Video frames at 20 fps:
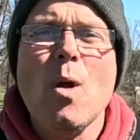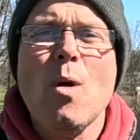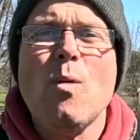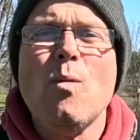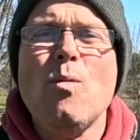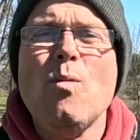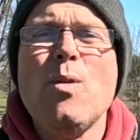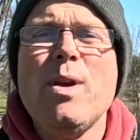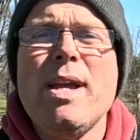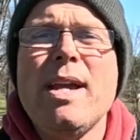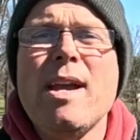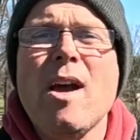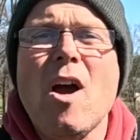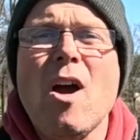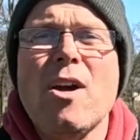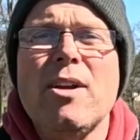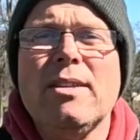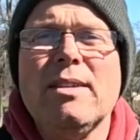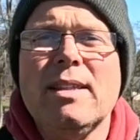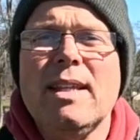we
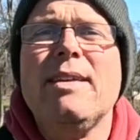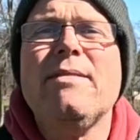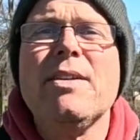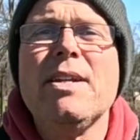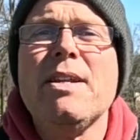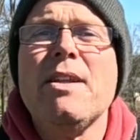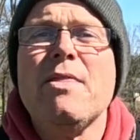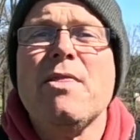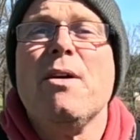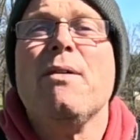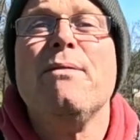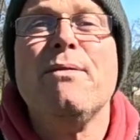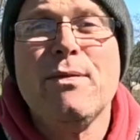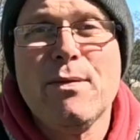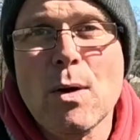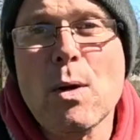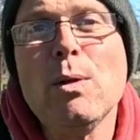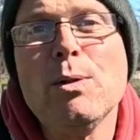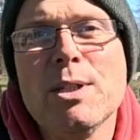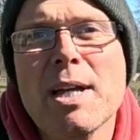are living the
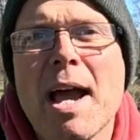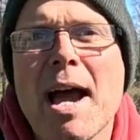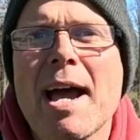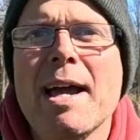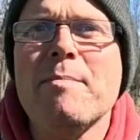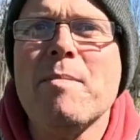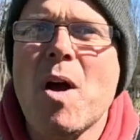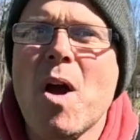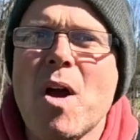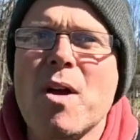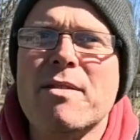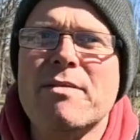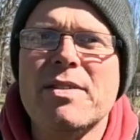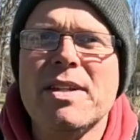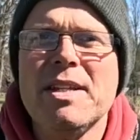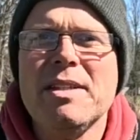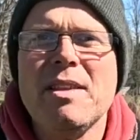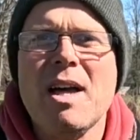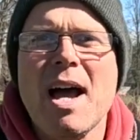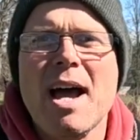full-time
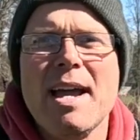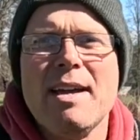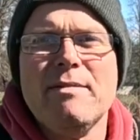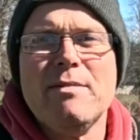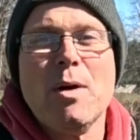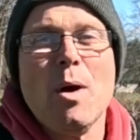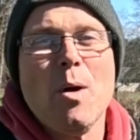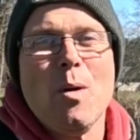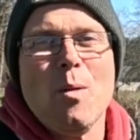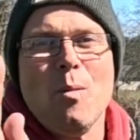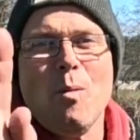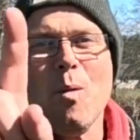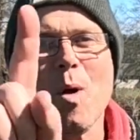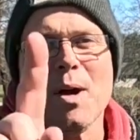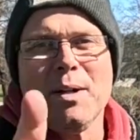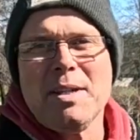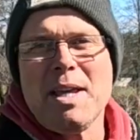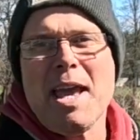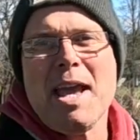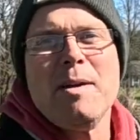RV life,
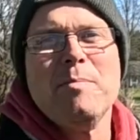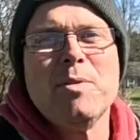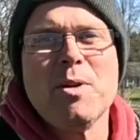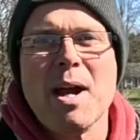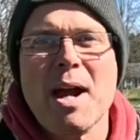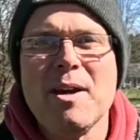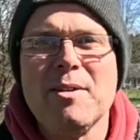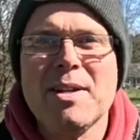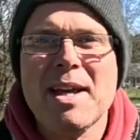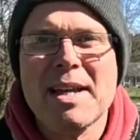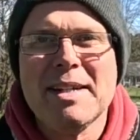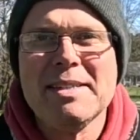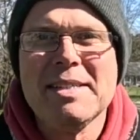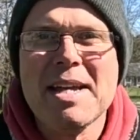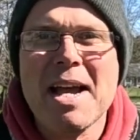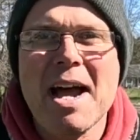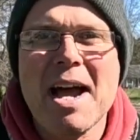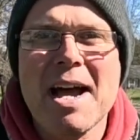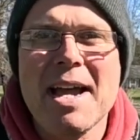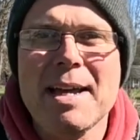one campground at a
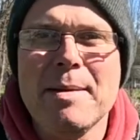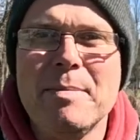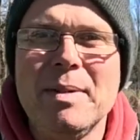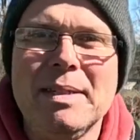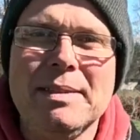time.